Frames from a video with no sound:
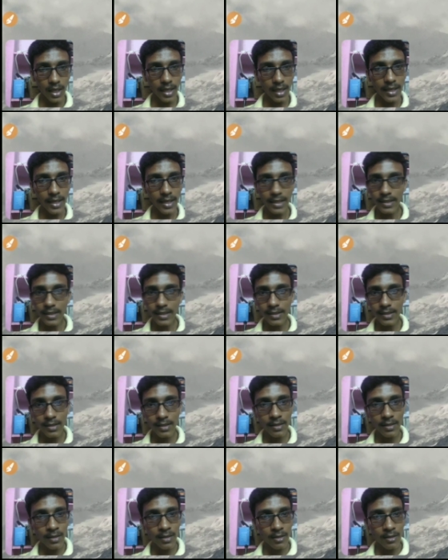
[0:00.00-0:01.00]
and
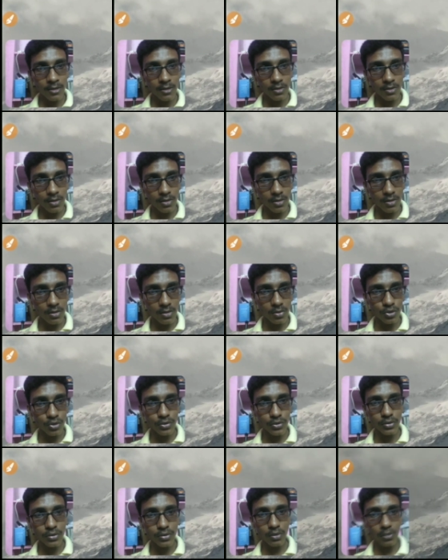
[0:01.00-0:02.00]
to
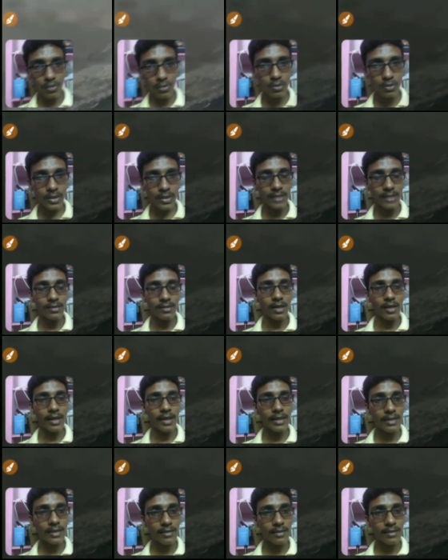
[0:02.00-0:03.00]
show that the
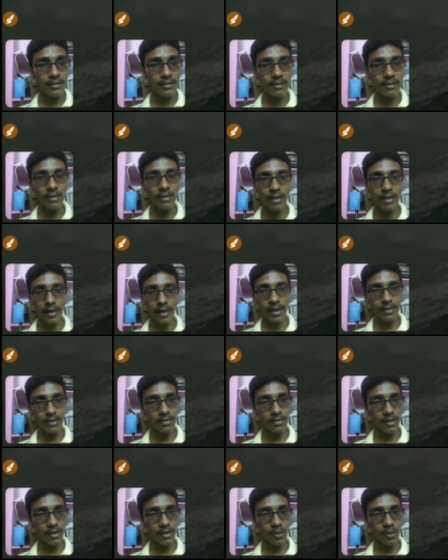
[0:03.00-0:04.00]
layer key
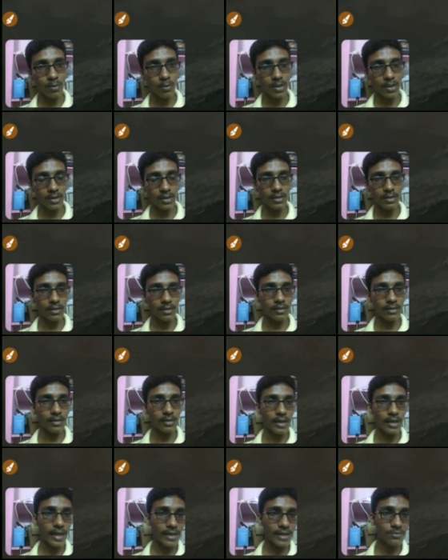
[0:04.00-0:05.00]
and the chroma key
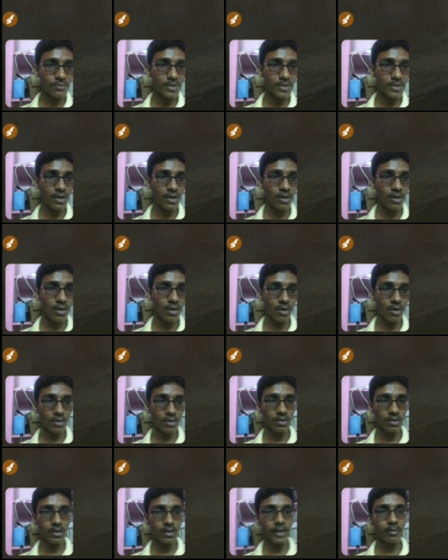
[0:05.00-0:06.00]
has been
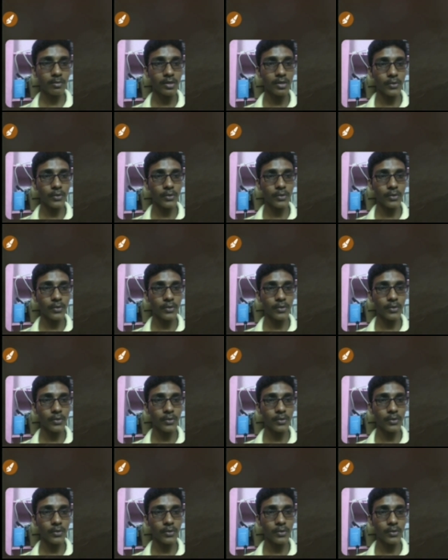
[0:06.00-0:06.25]
unlocked let me